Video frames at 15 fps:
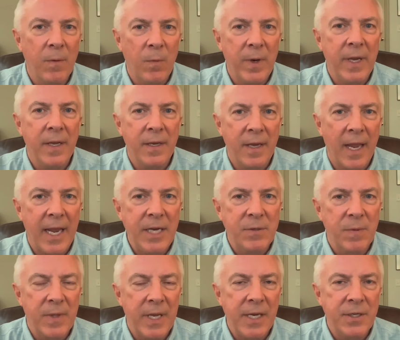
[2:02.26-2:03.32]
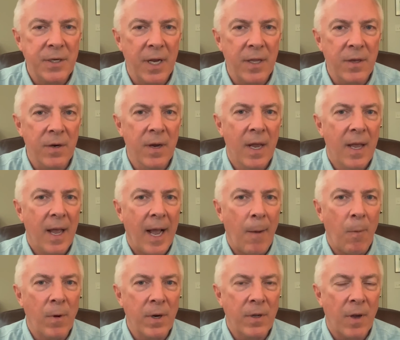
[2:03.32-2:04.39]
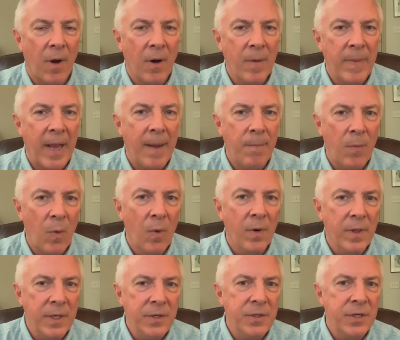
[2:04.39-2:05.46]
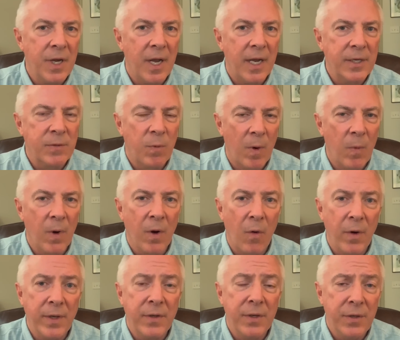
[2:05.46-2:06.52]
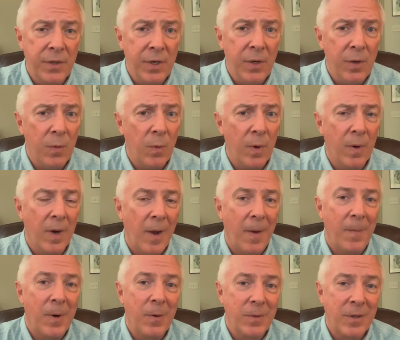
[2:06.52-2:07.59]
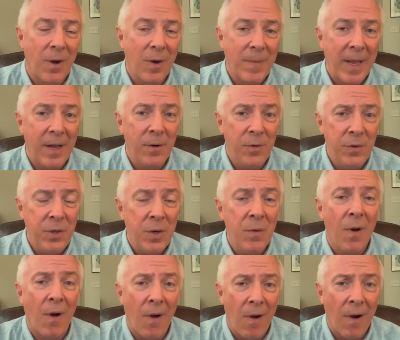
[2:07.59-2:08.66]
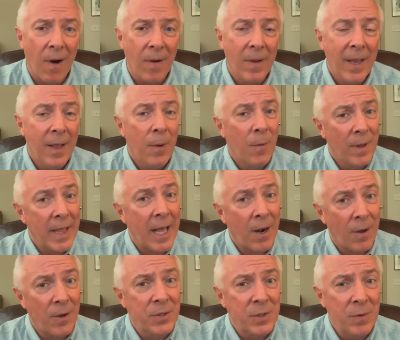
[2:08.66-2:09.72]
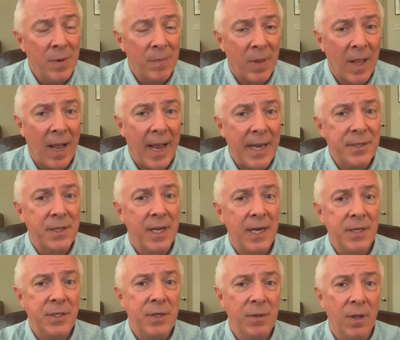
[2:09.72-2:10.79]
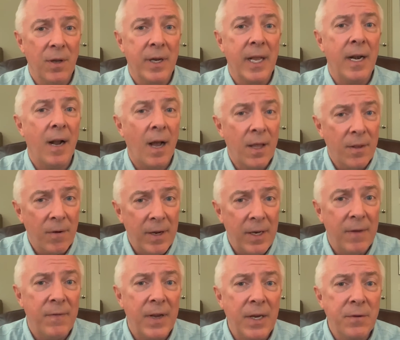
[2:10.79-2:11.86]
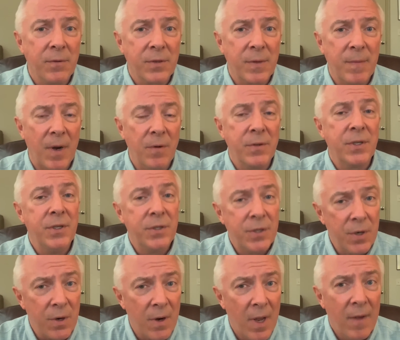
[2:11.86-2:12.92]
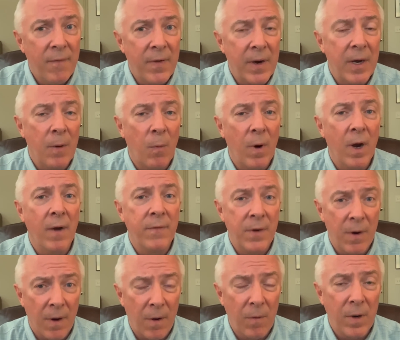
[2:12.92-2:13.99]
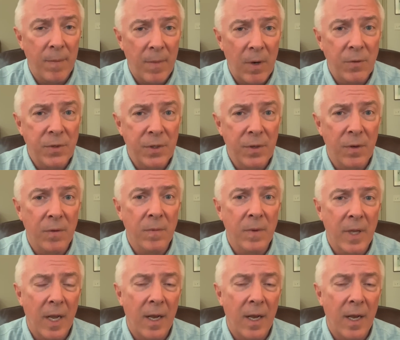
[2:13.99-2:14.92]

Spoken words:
we engage with each other. I want to talk about more than just what we're going to do. I'm going to talk about who you are. Well, that also implies that as you look at other individuals' emotions, you're very aware of your own emotional